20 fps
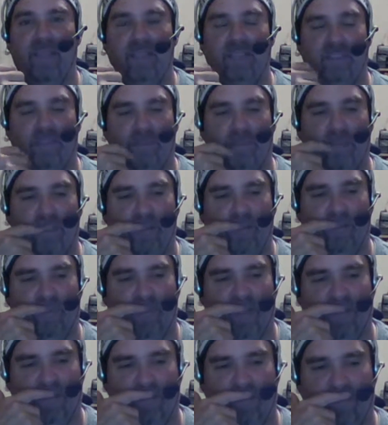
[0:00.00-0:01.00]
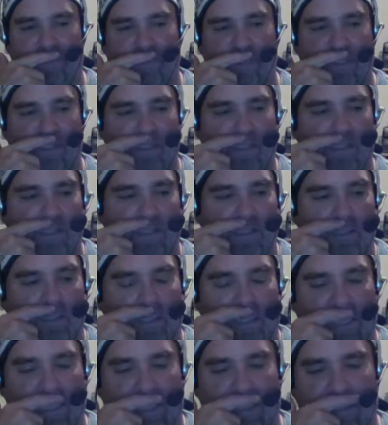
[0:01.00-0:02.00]
implications for the gauntlet
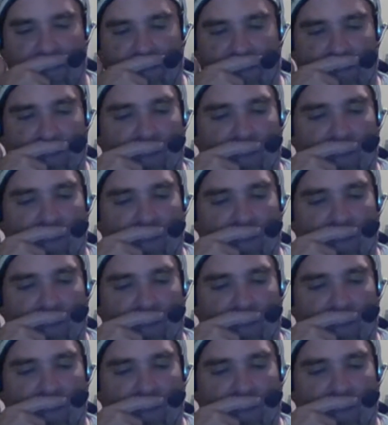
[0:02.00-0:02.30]
match.